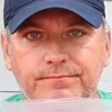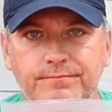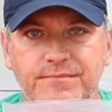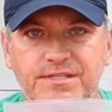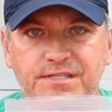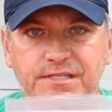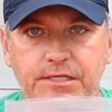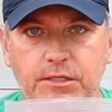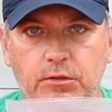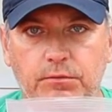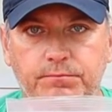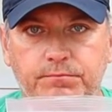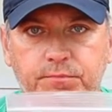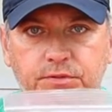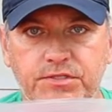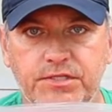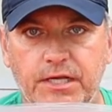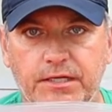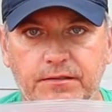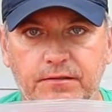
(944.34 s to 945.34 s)
sealed
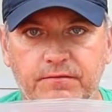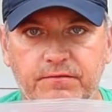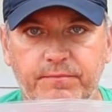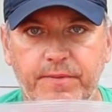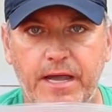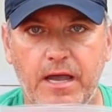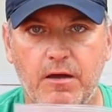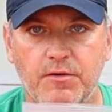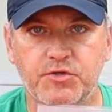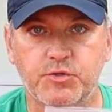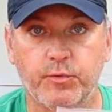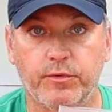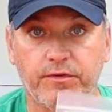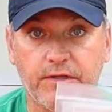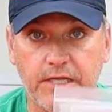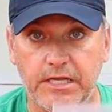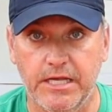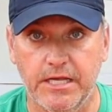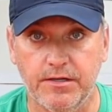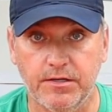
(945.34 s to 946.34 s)
protective pouch
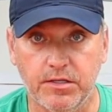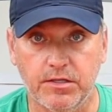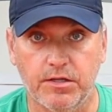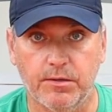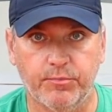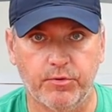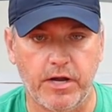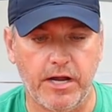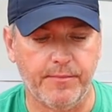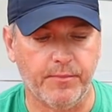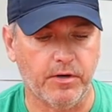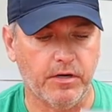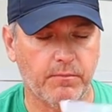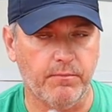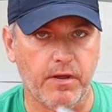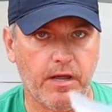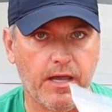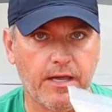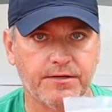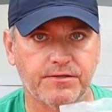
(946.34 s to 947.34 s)
within the primary
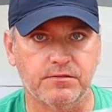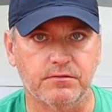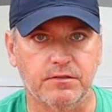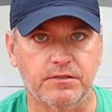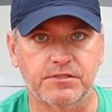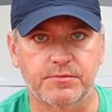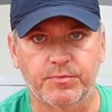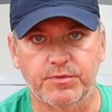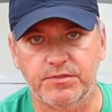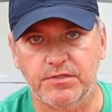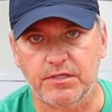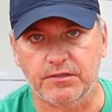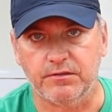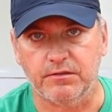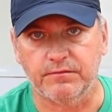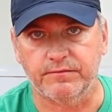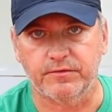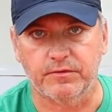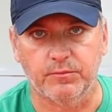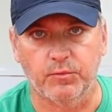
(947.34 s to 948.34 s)
bag so that it's
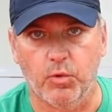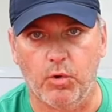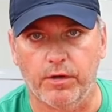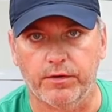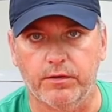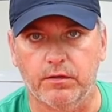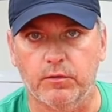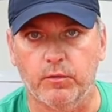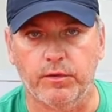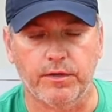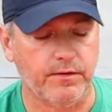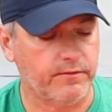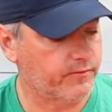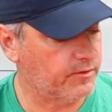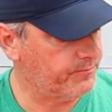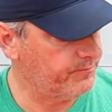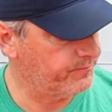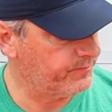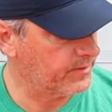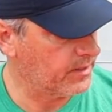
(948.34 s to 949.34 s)
protected from water or
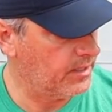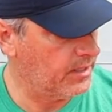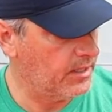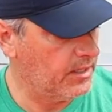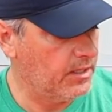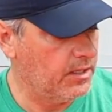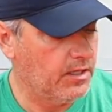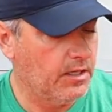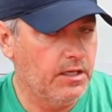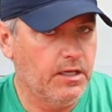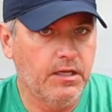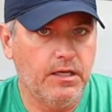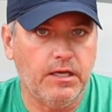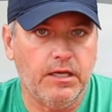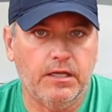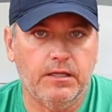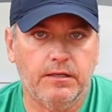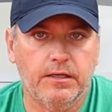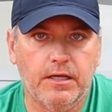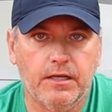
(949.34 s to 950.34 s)
whatever.
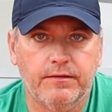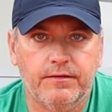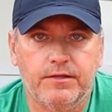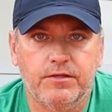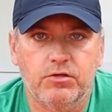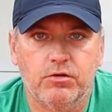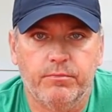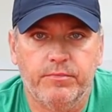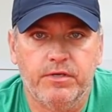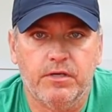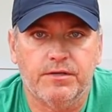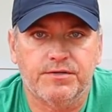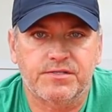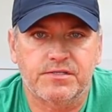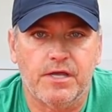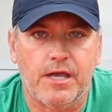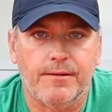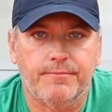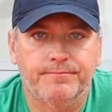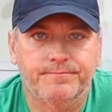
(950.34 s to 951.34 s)
And I think you'll be all
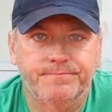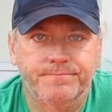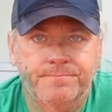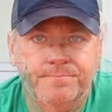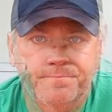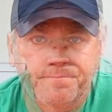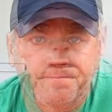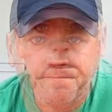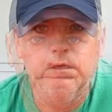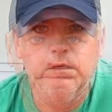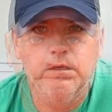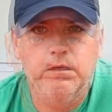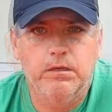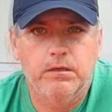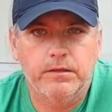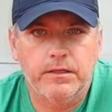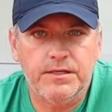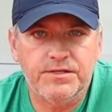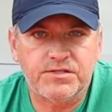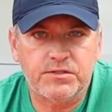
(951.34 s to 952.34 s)
set.
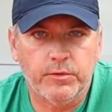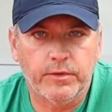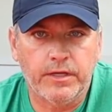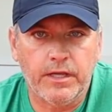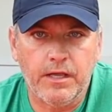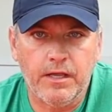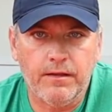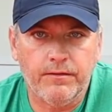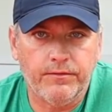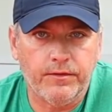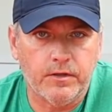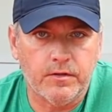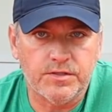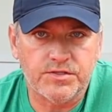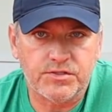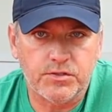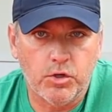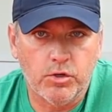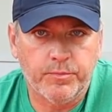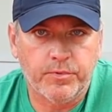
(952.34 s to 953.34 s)
Okay, so again, there
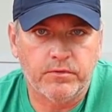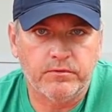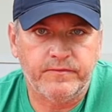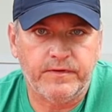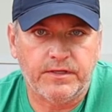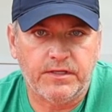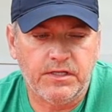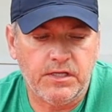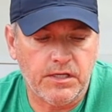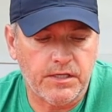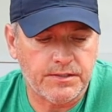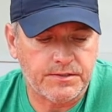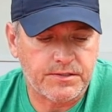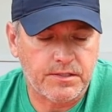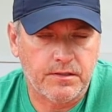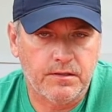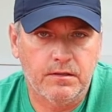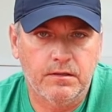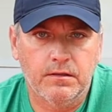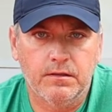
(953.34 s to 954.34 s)
is no perfect kit.
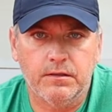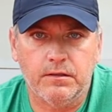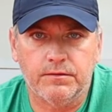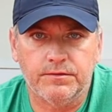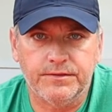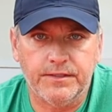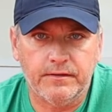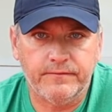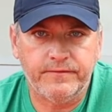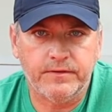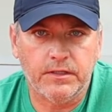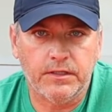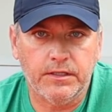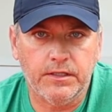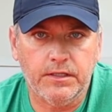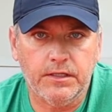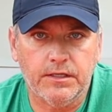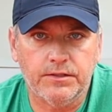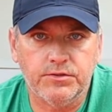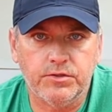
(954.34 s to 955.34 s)

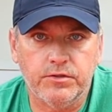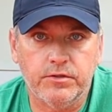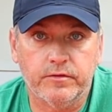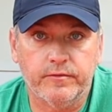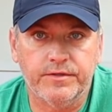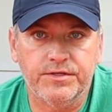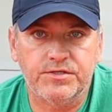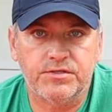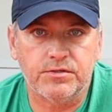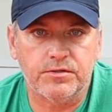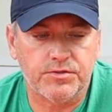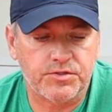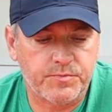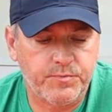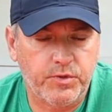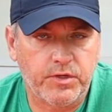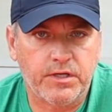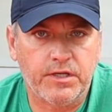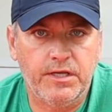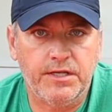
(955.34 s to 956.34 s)
Definitely do your research.
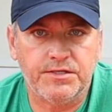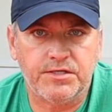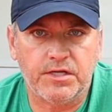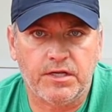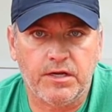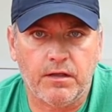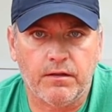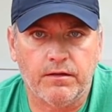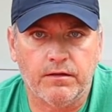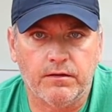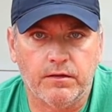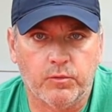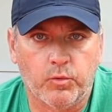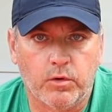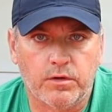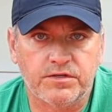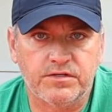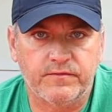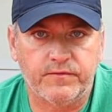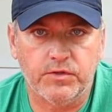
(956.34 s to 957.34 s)
Put a kit together that
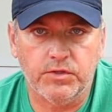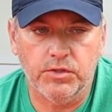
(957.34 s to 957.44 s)
works for